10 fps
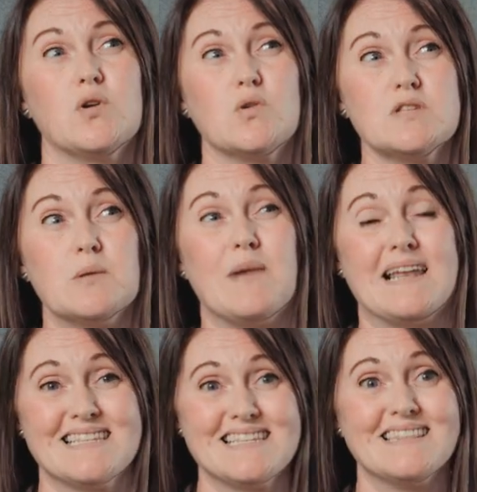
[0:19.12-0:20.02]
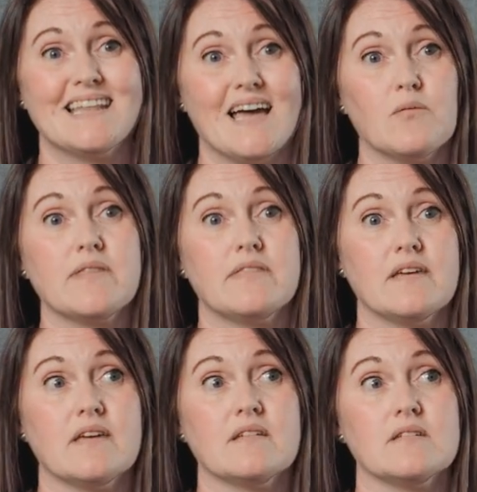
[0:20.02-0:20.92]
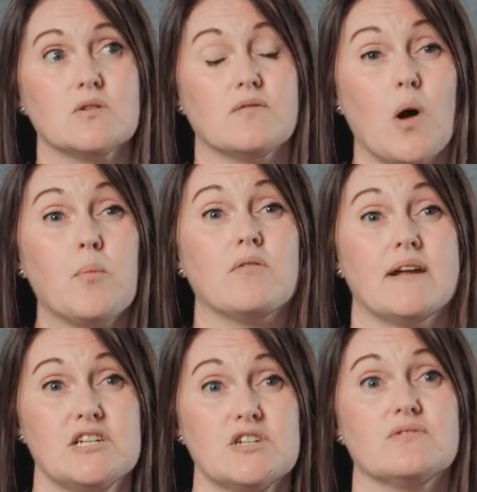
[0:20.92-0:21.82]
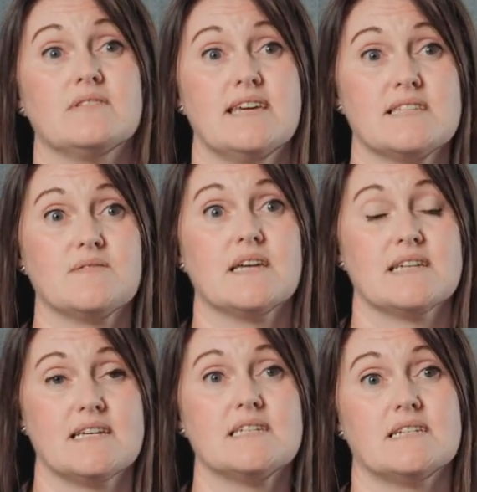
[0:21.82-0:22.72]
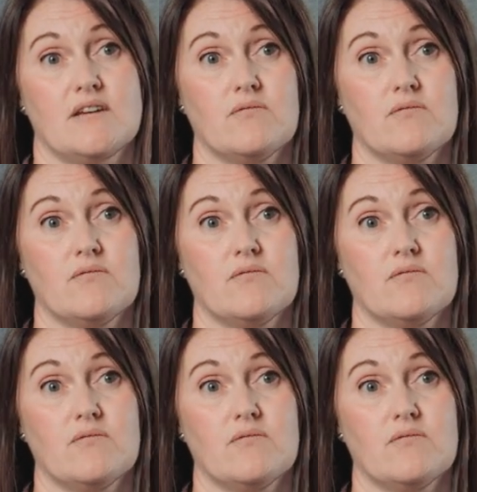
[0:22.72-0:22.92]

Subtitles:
but also balancing that with the sort of operational needs of their day-to-day